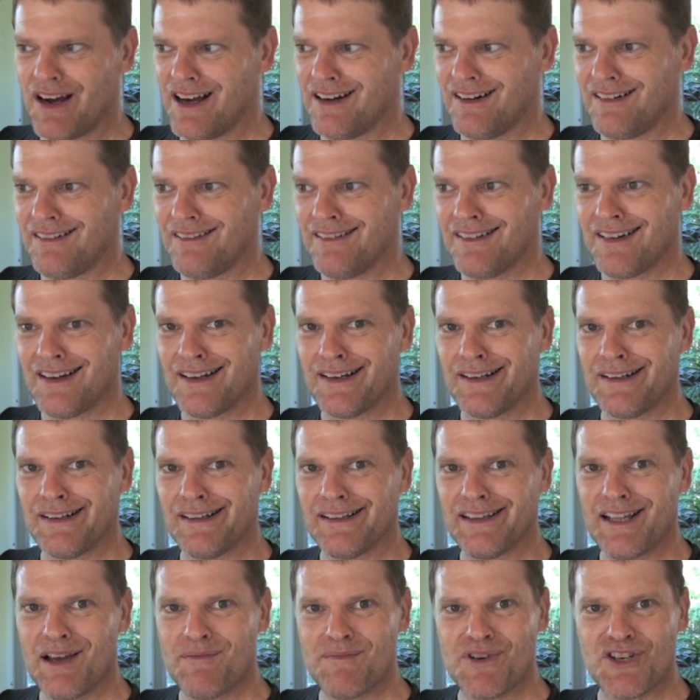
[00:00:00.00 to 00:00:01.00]
Well,
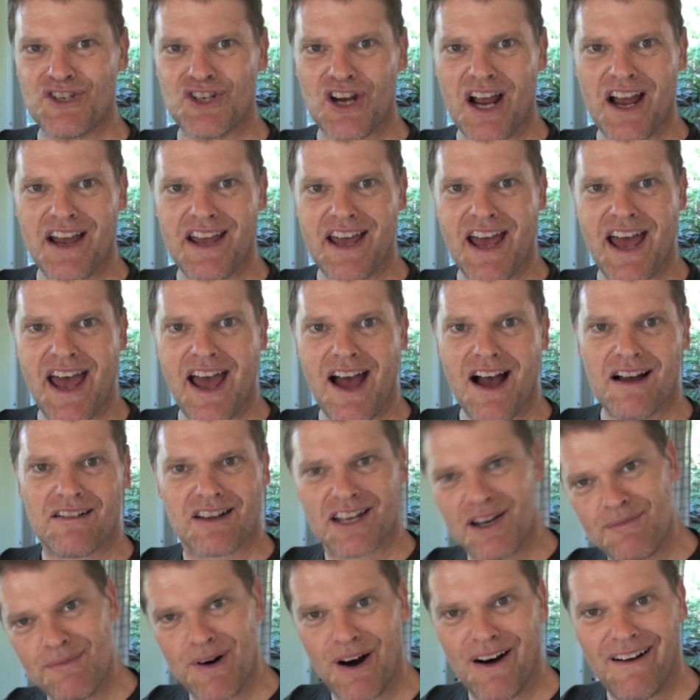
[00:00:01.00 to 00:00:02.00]
let me show you how,
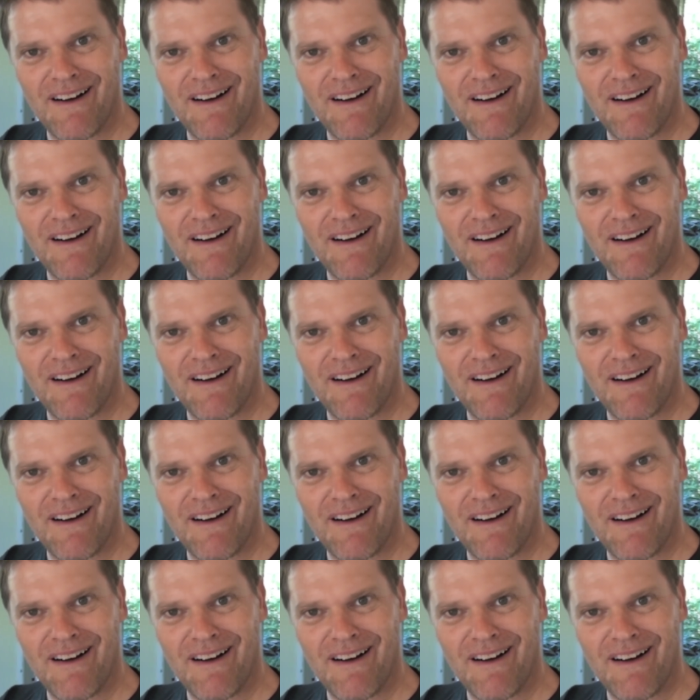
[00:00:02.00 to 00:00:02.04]
come